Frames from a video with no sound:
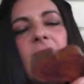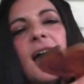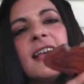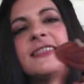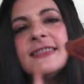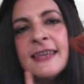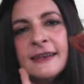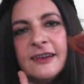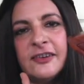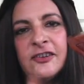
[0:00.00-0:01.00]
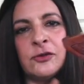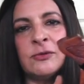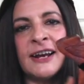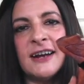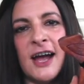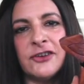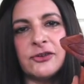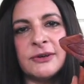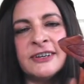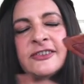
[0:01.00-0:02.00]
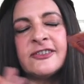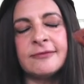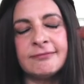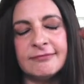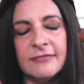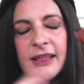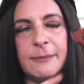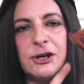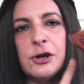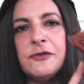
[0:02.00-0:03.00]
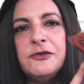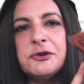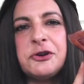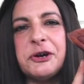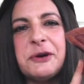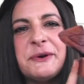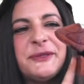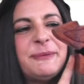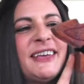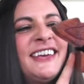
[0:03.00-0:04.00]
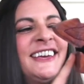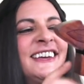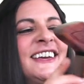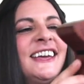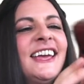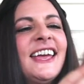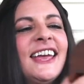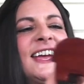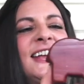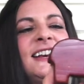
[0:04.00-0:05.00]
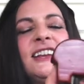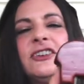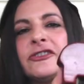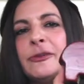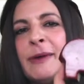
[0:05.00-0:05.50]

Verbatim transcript: I think this is a rhinoceros. Let me know if you agree with me and here's the